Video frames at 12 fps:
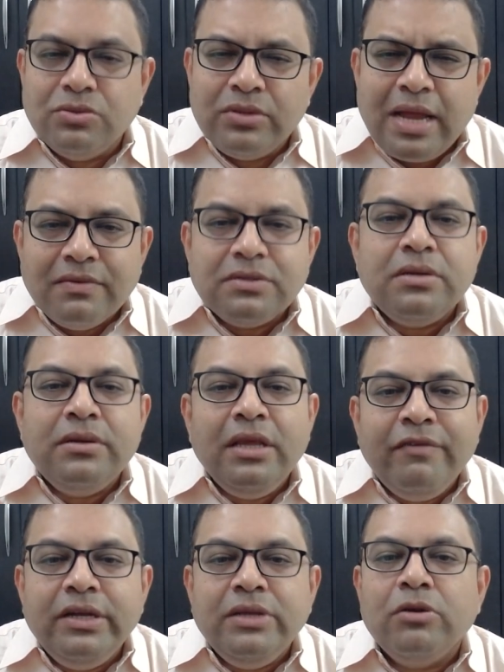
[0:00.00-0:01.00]
So that was a
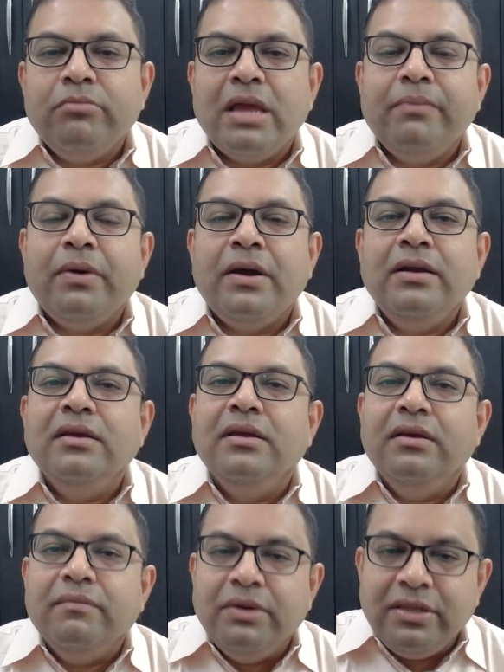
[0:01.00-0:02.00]
naivety on my part,
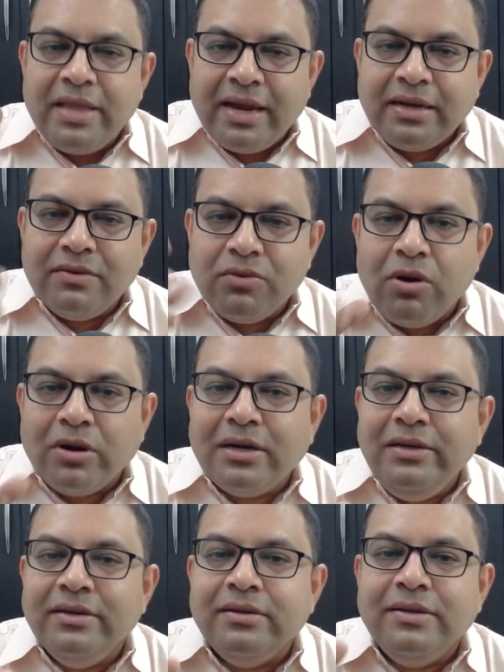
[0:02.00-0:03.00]
but that got
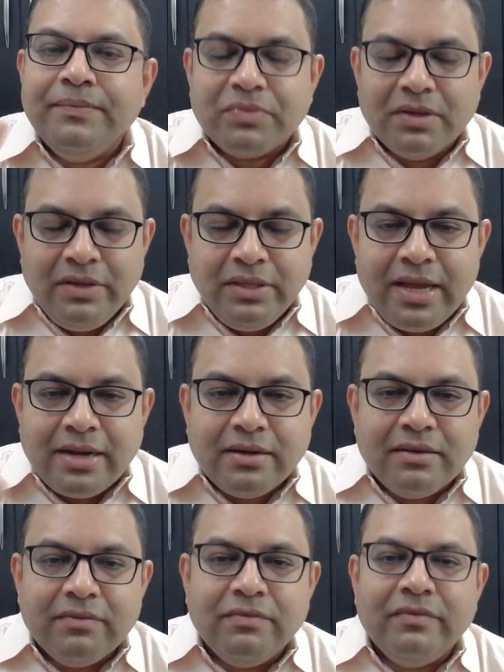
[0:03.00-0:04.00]
cleared in that
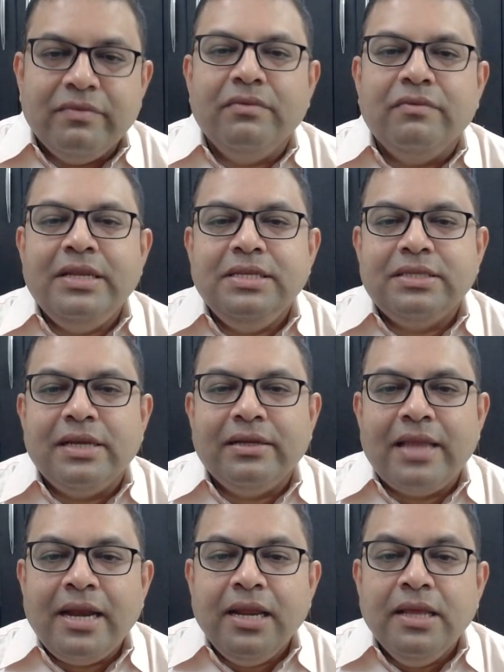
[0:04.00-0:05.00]
when he
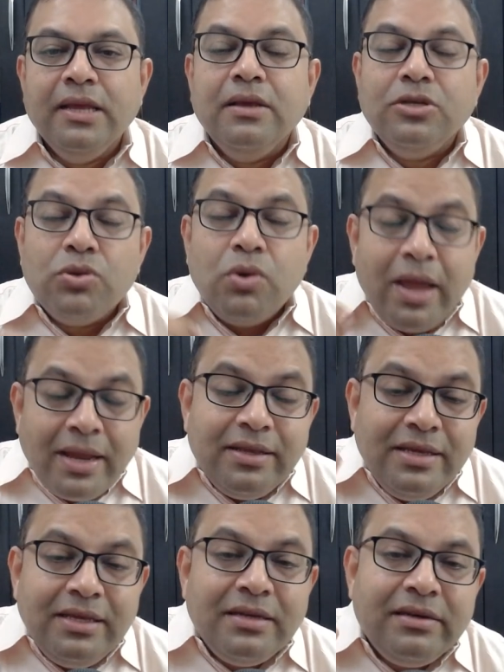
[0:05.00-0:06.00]
said that. So
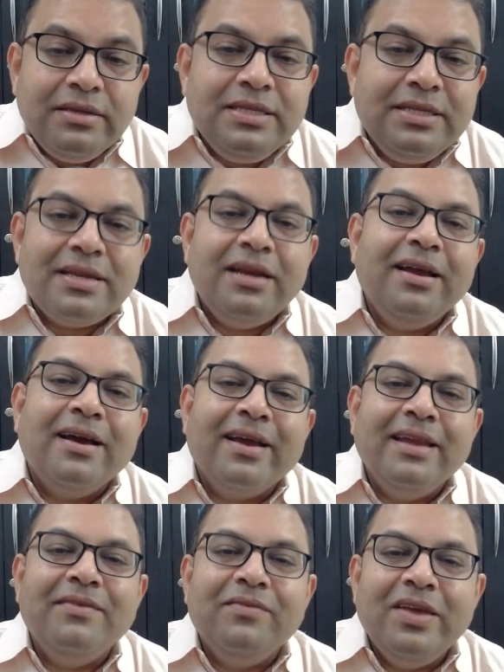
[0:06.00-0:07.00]
he said,
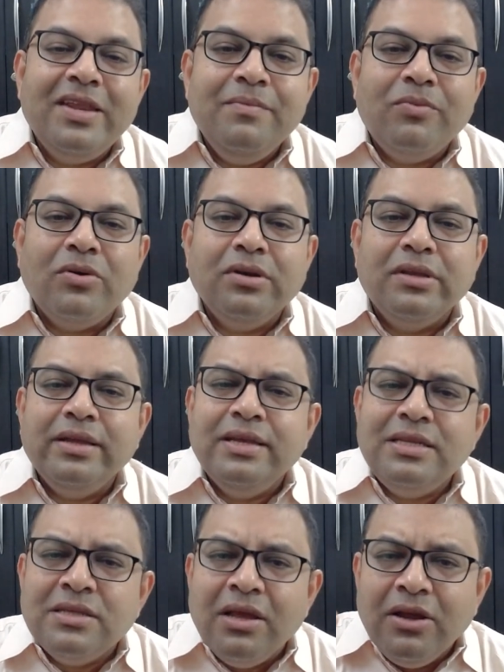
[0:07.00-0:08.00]
again, very important thing
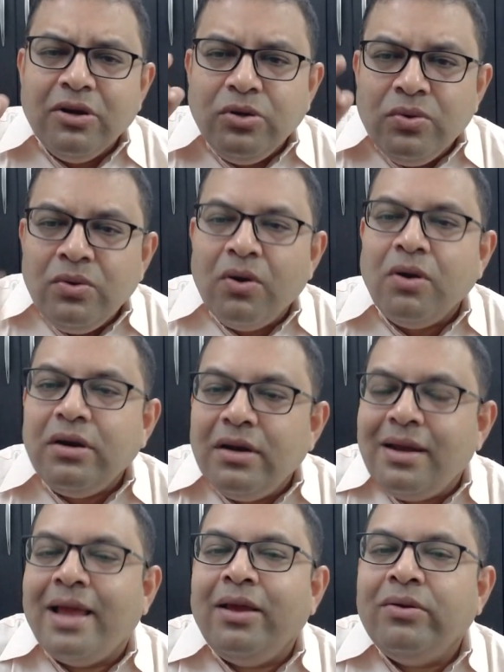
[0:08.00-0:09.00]
is, do not
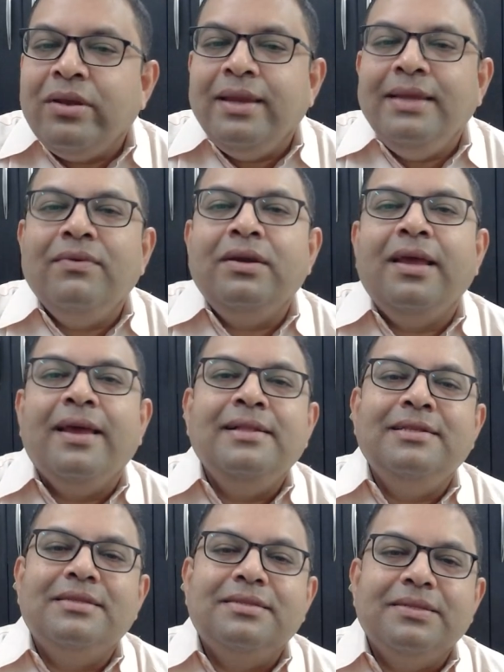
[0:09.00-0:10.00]
rely on anyone
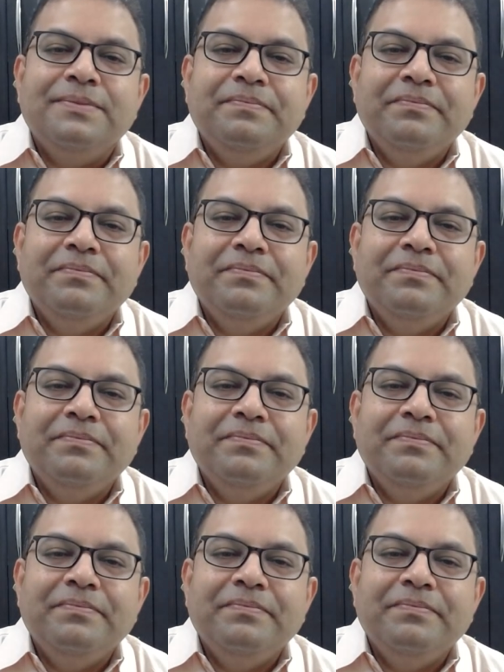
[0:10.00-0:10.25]
else.